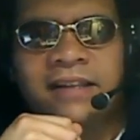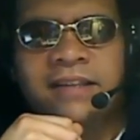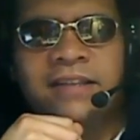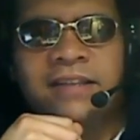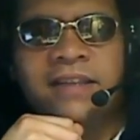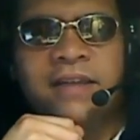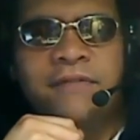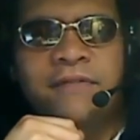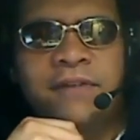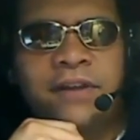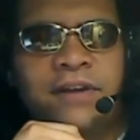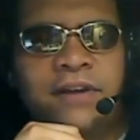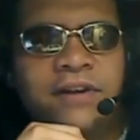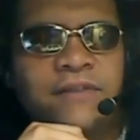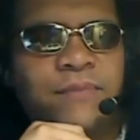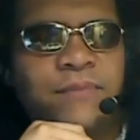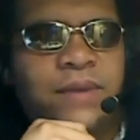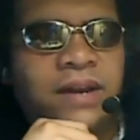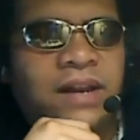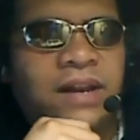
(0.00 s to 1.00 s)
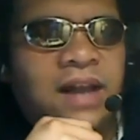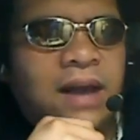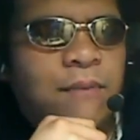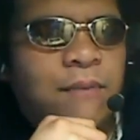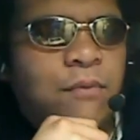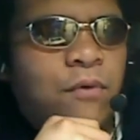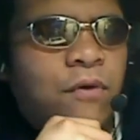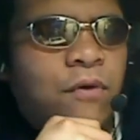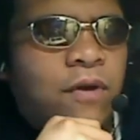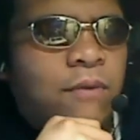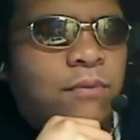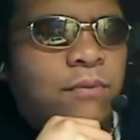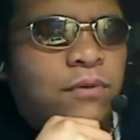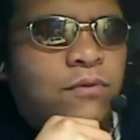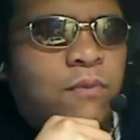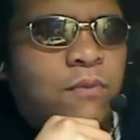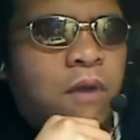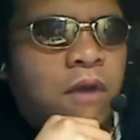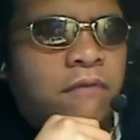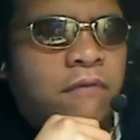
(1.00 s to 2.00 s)
Definitely could have been a lot more Blue
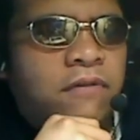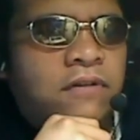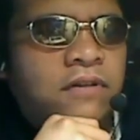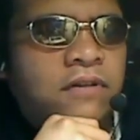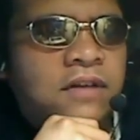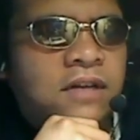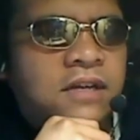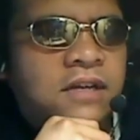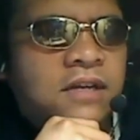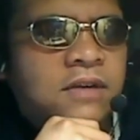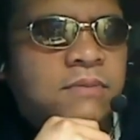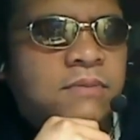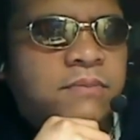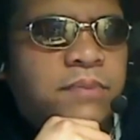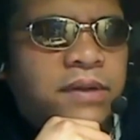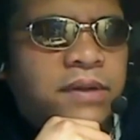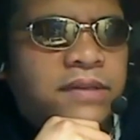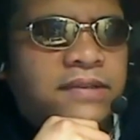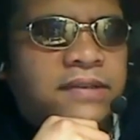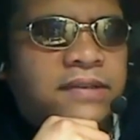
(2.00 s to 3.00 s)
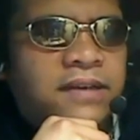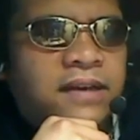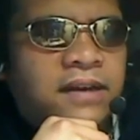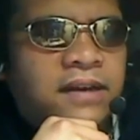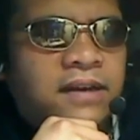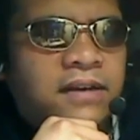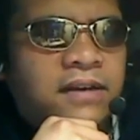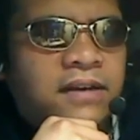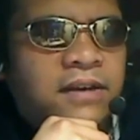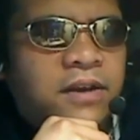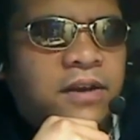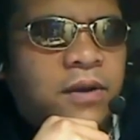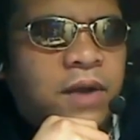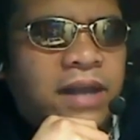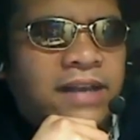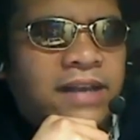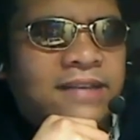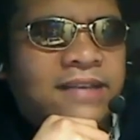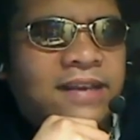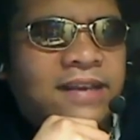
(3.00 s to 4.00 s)
Marvel. But,
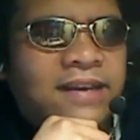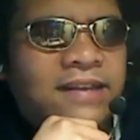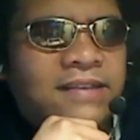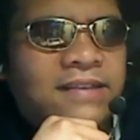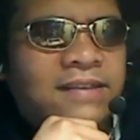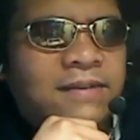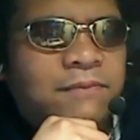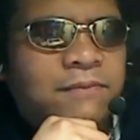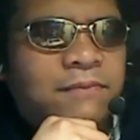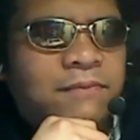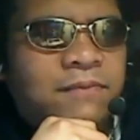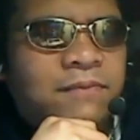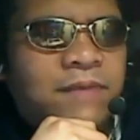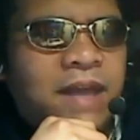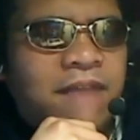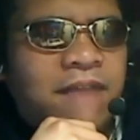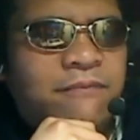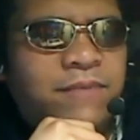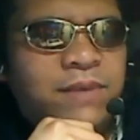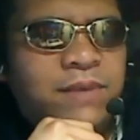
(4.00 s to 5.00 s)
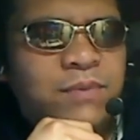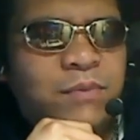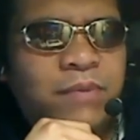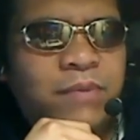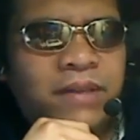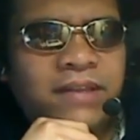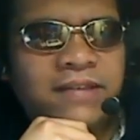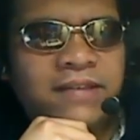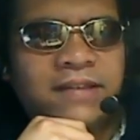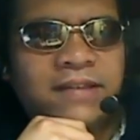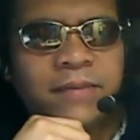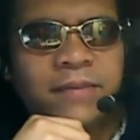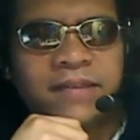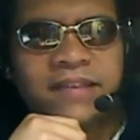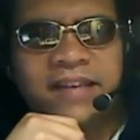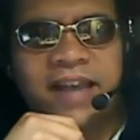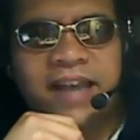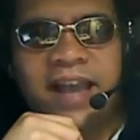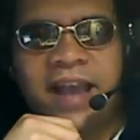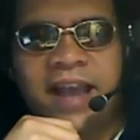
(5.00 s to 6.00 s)
I guess they need to have people pick this up
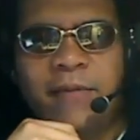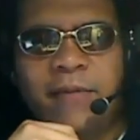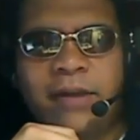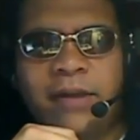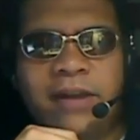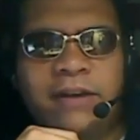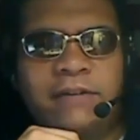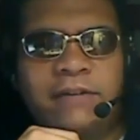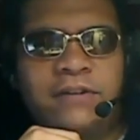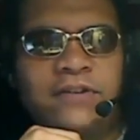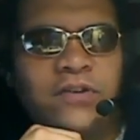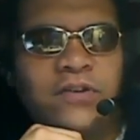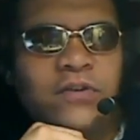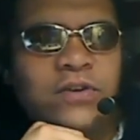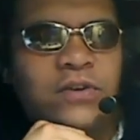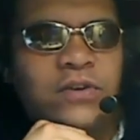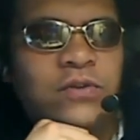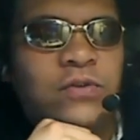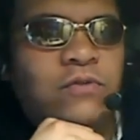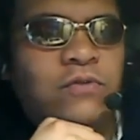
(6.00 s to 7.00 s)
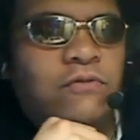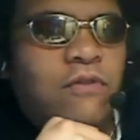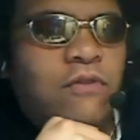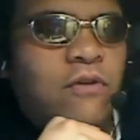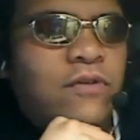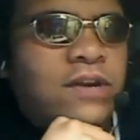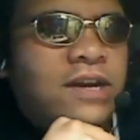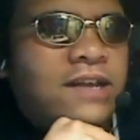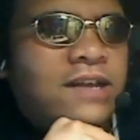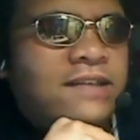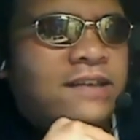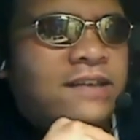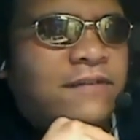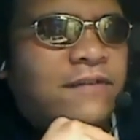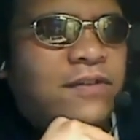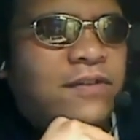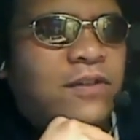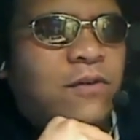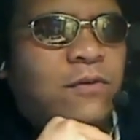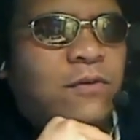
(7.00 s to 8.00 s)
and say, hey, we're going to show you who Ronan is,
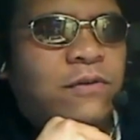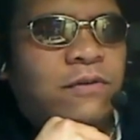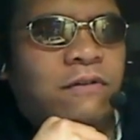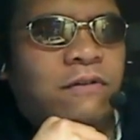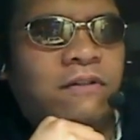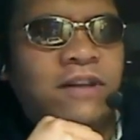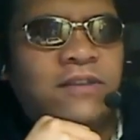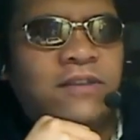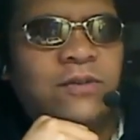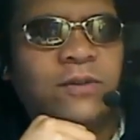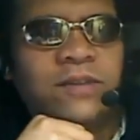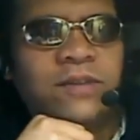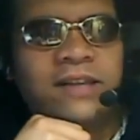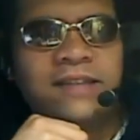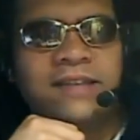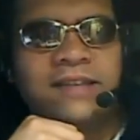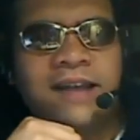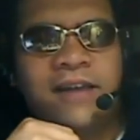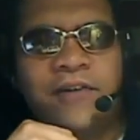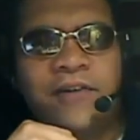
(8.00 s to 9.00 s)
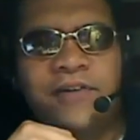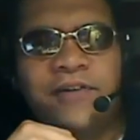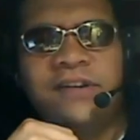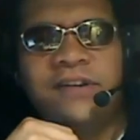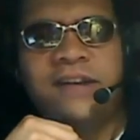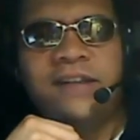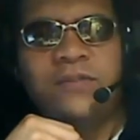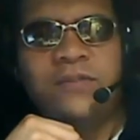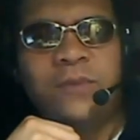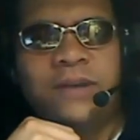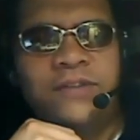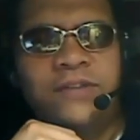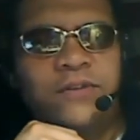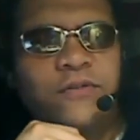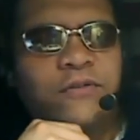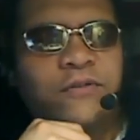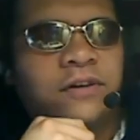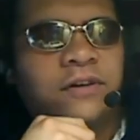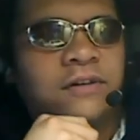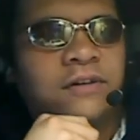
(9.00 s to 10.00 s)
even though we've already told the entire internet twice over.